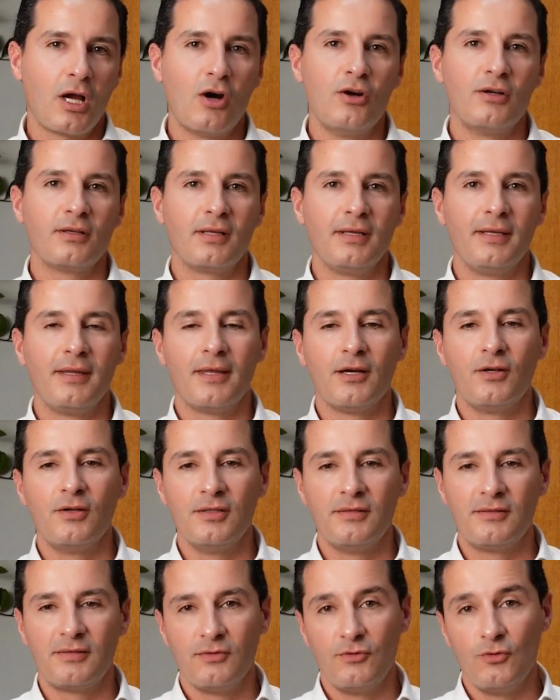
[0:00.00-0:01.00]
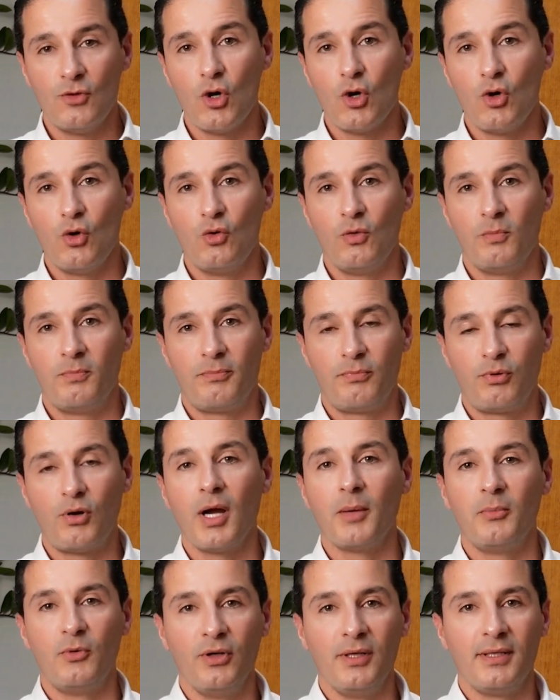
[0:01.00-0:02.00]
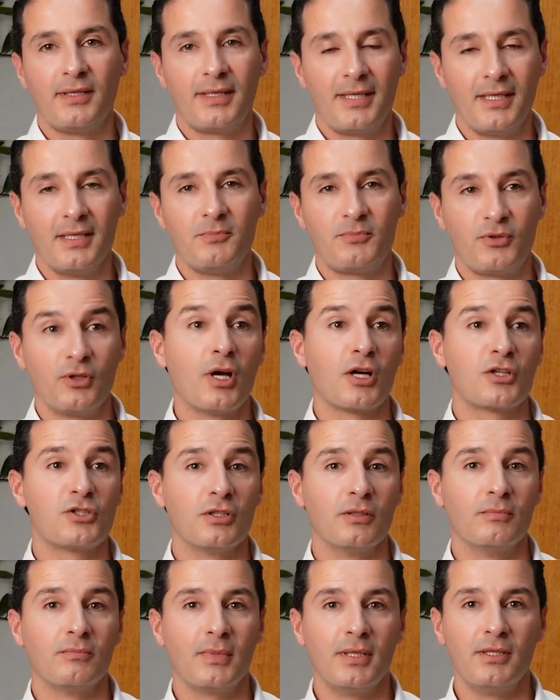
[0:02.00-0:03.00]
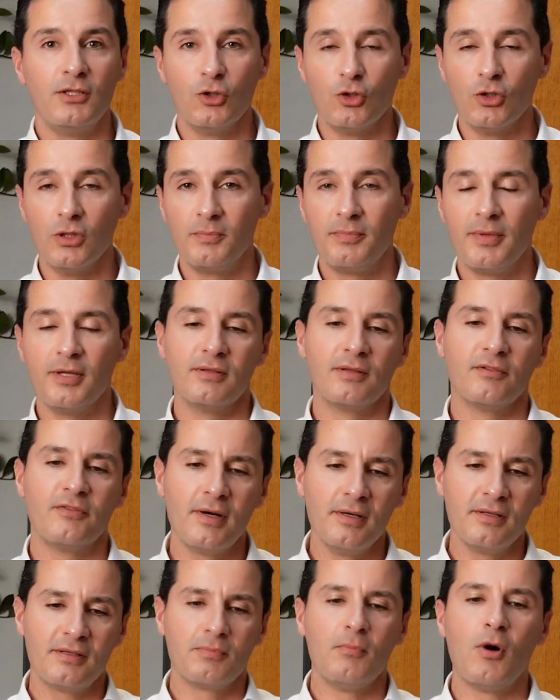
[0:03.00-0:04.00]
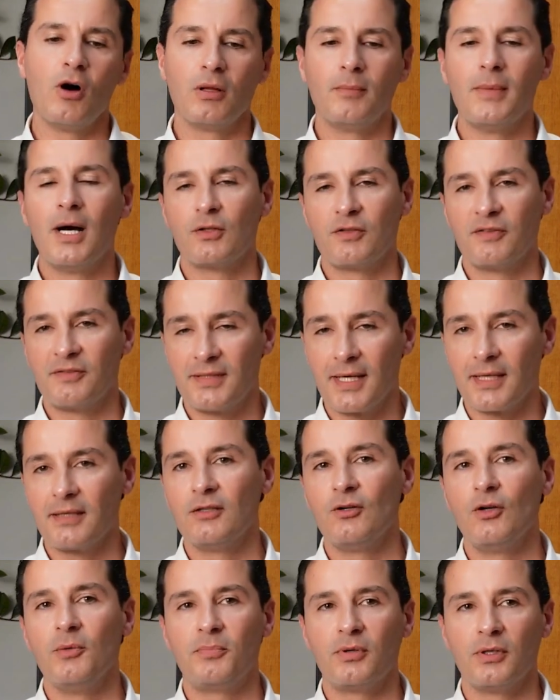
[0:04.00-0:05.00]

currently there is no primary tin production in Europe. There's a very small amount of secondary